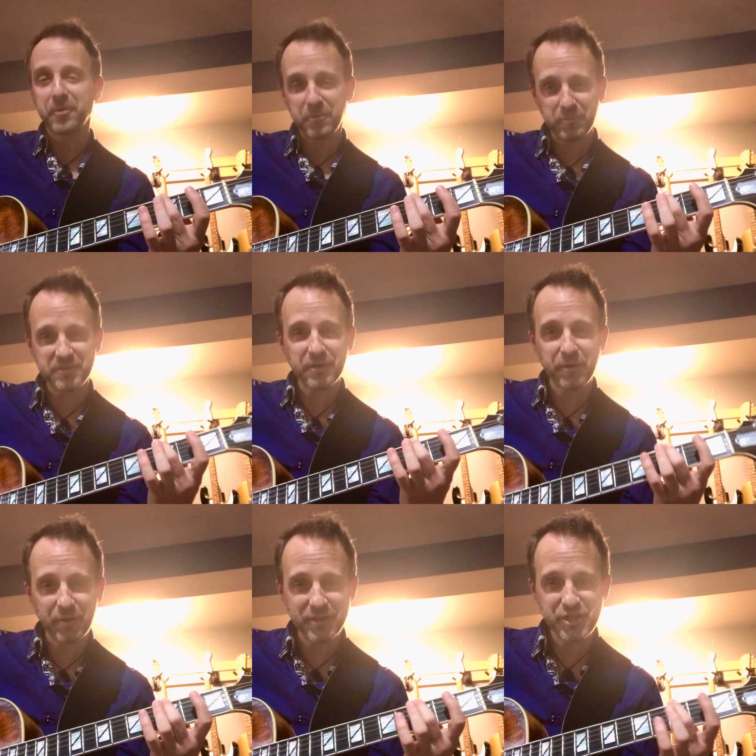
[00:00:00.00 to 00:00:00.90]
We'll start
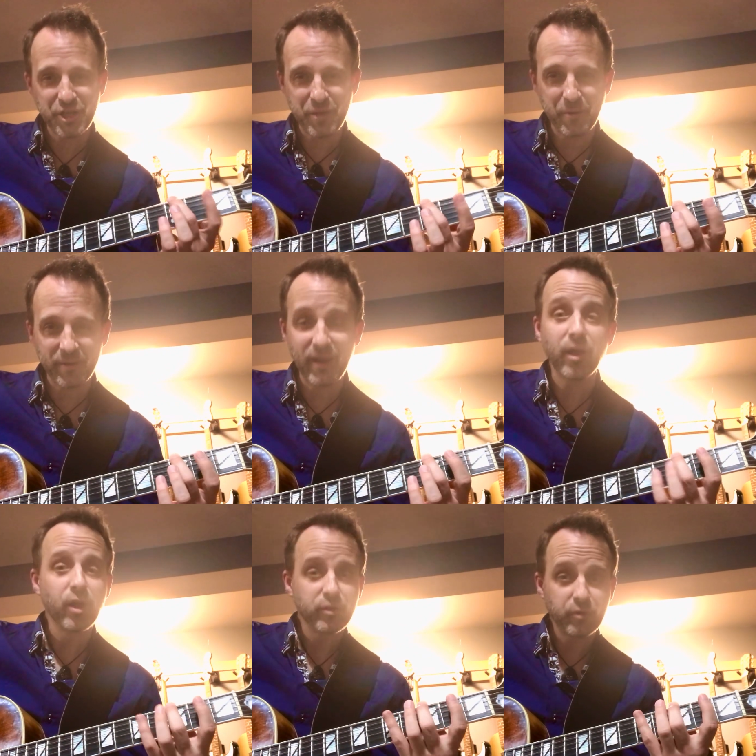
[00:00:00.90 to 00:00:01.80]
on a G, okay?
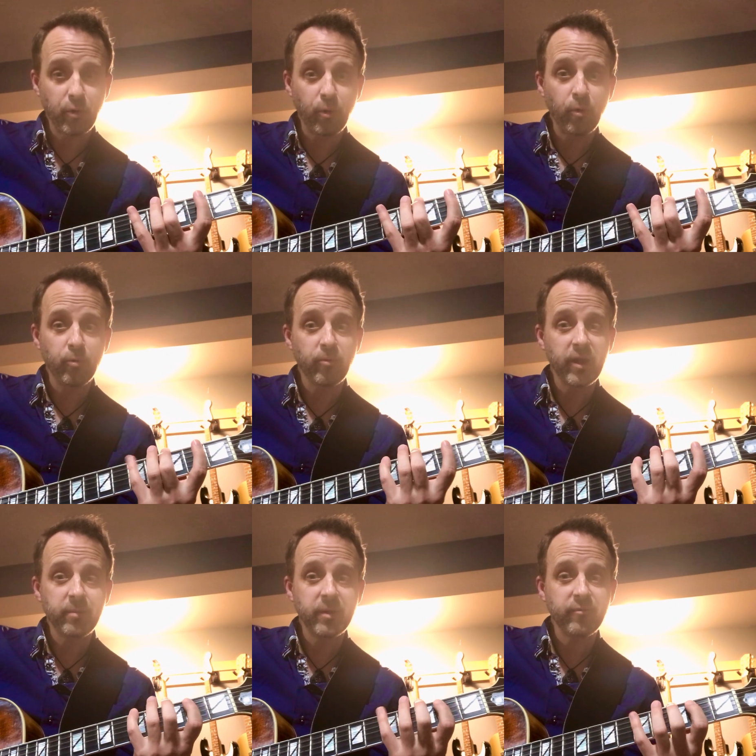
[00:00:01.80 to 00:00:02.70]
Do,
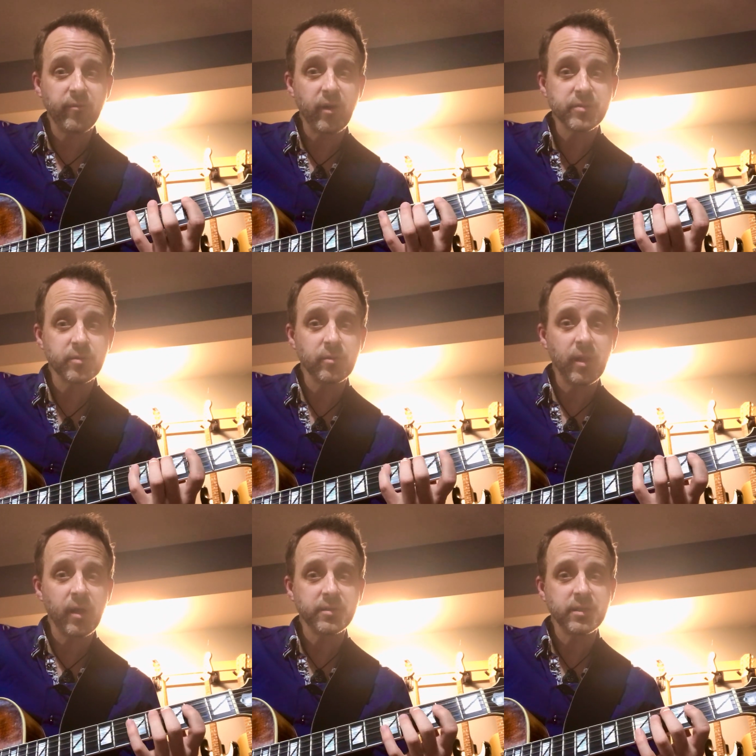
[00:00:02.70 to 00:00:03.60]
re, mi, fa, sol, la,
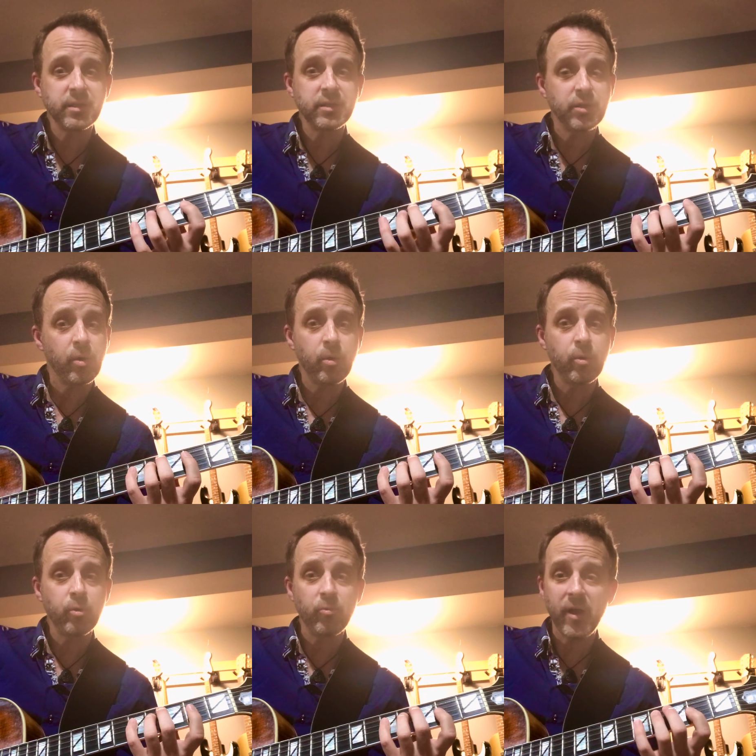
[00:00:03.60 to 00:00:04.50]
ti, do.
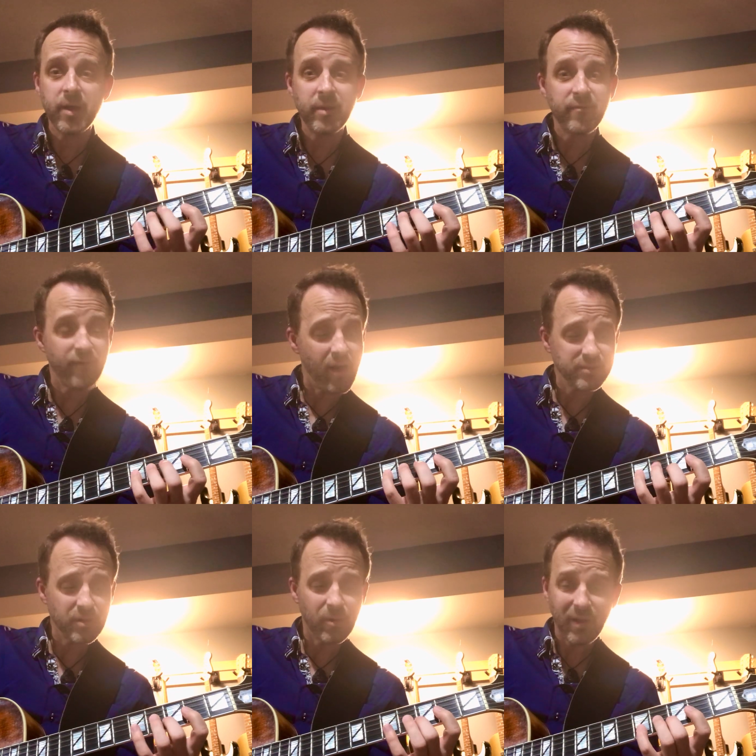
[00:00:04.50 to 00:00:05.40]
Re, mi, fa,
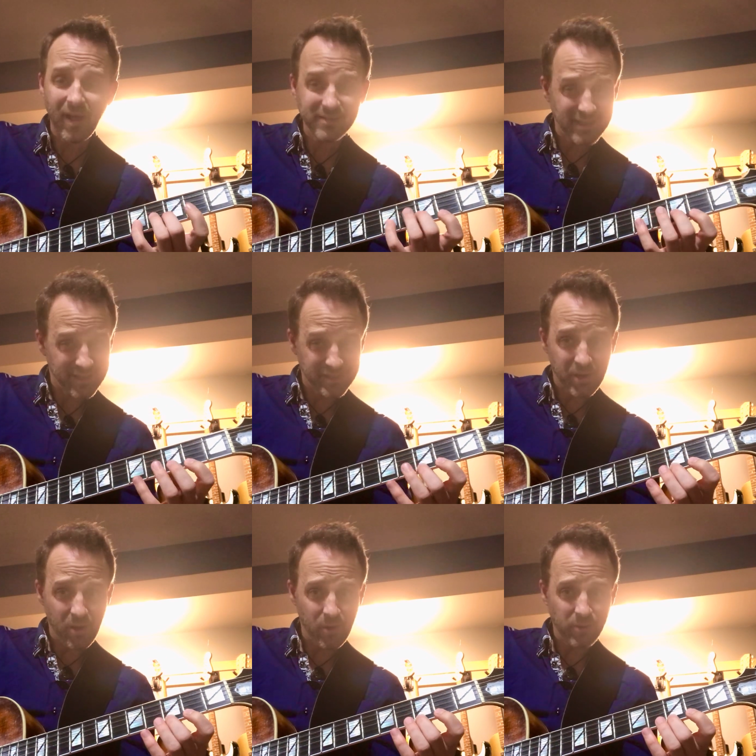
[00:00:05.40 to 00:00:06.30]
sol, la, ti,
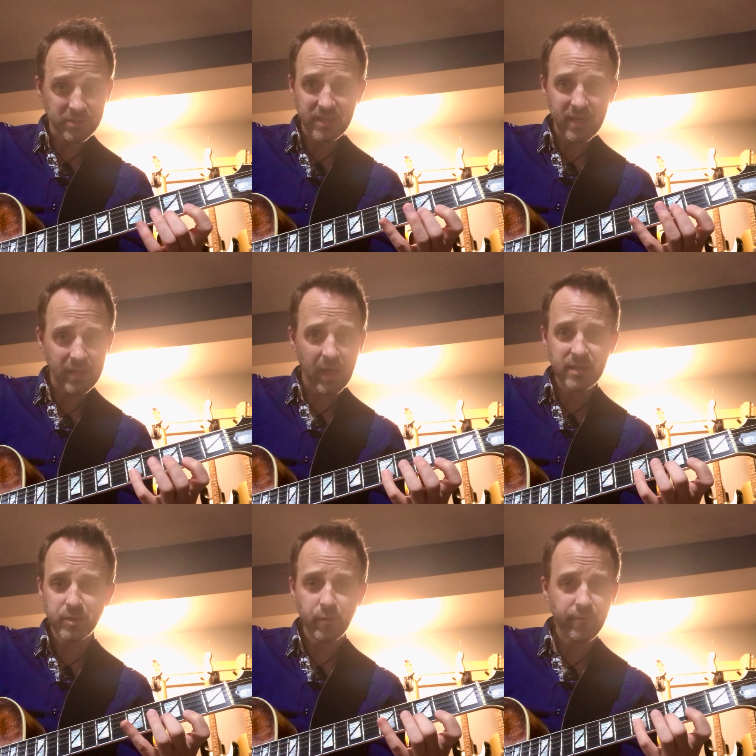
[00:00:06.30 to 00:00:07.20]
do. Ti, la,
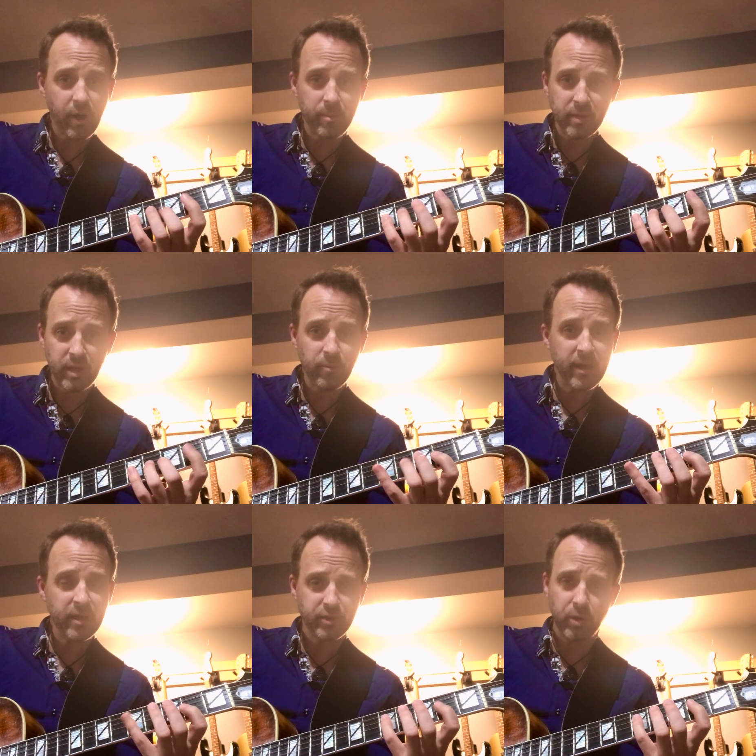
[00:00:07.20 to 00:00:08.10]
sol, fa, mi, re,
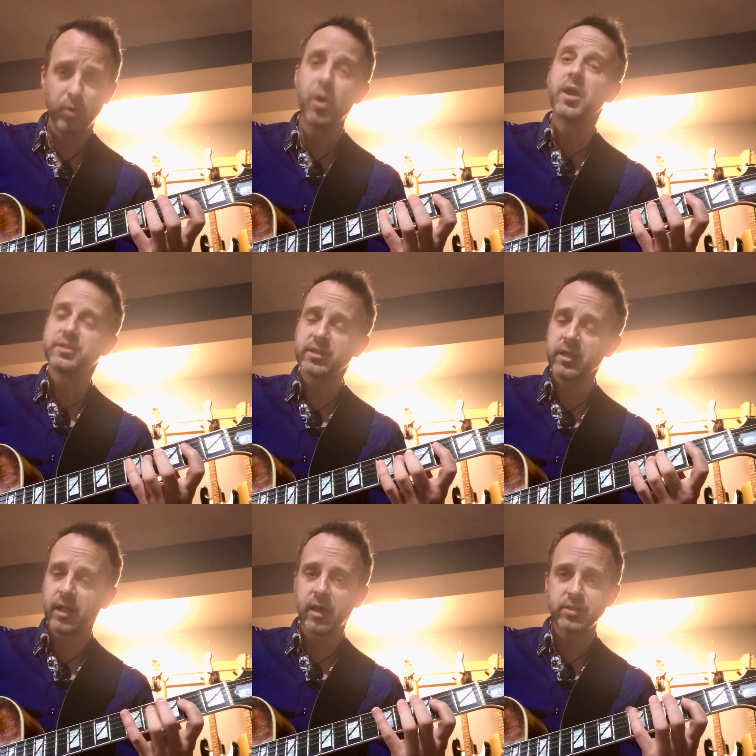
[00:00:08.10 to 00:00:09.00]
do.
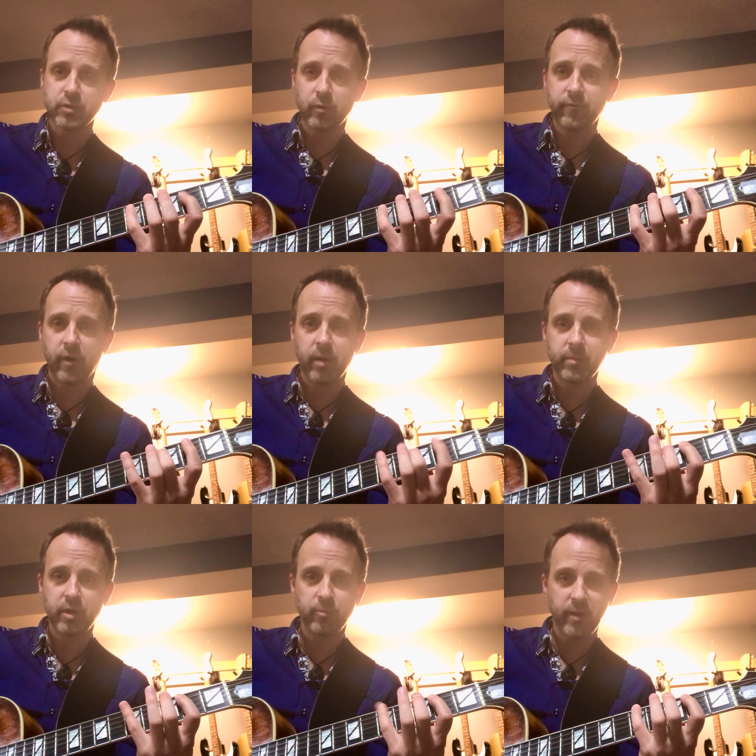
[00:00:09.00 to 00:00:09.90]
Ti, la, sol, fa,
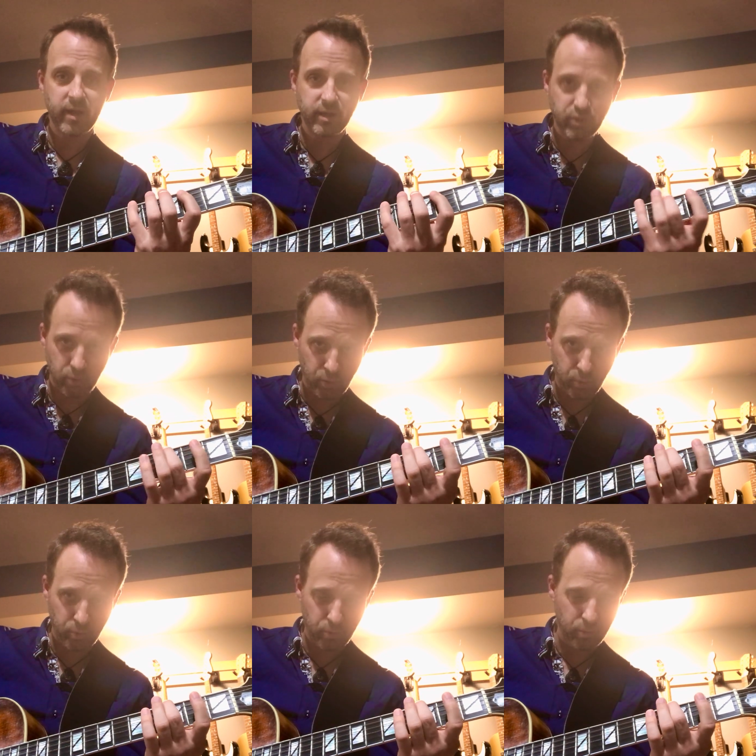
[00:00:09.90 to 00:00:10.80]
mi, re, do.
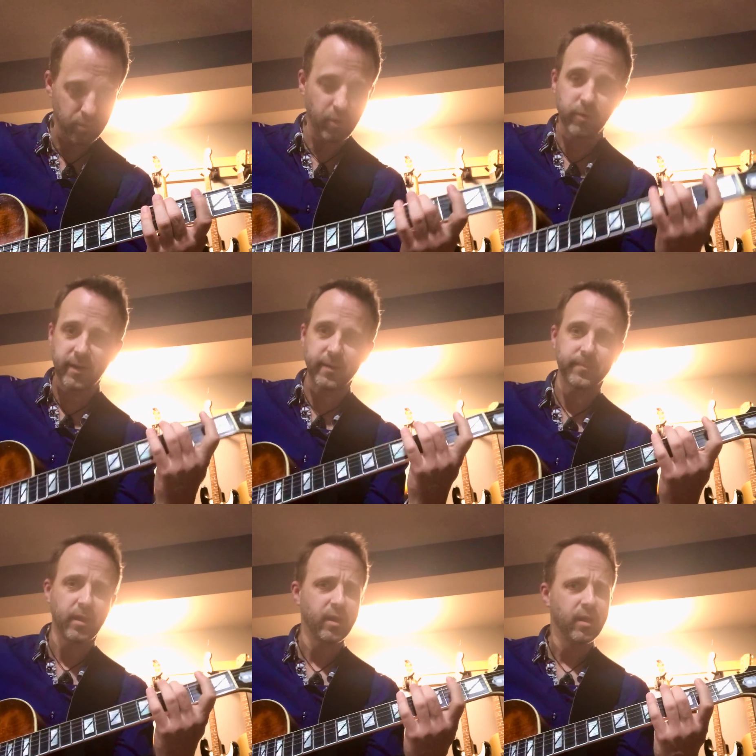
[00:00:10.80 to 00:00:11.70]
Okay?
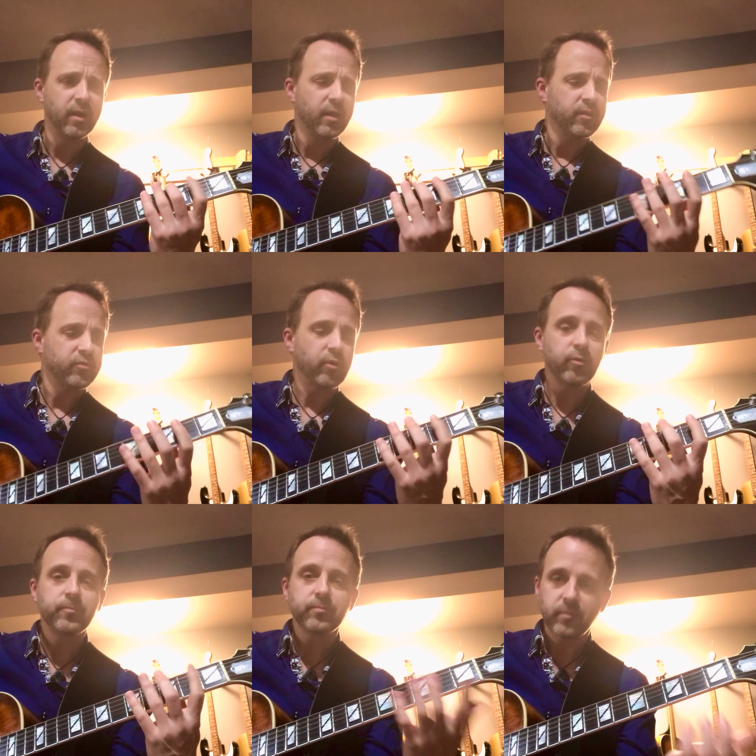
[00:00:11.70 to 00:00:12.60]

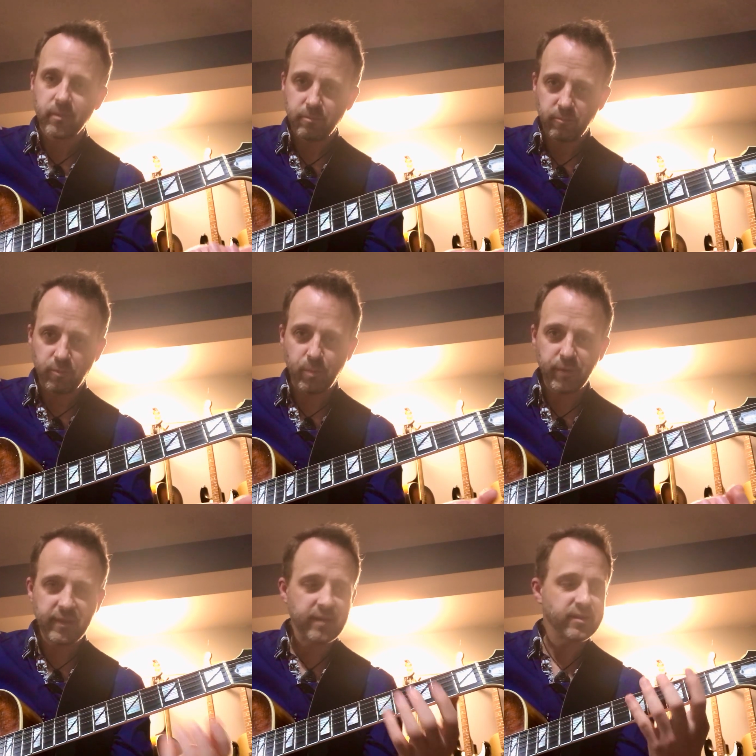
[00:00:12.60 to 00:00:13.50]
So we'll
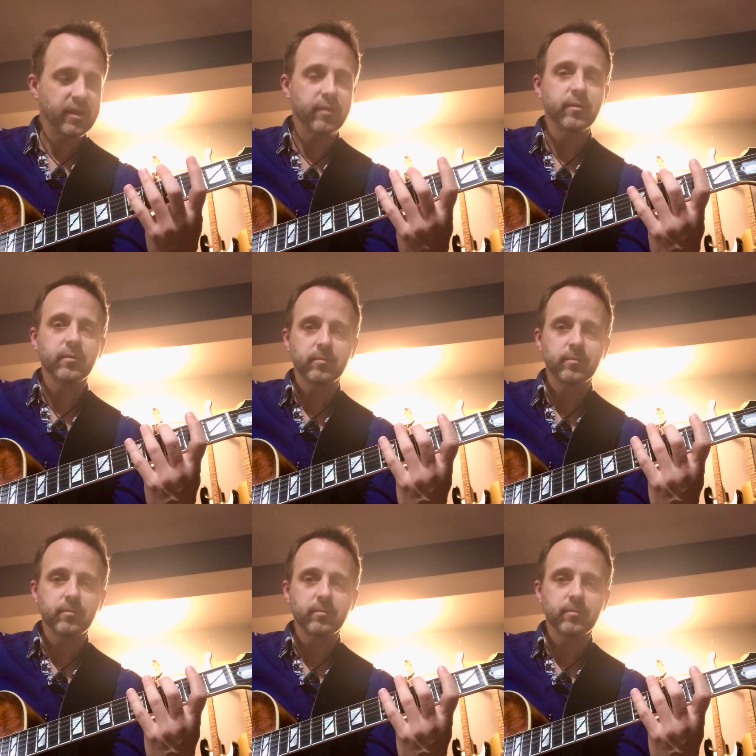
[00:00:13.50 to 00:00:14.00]
put that together.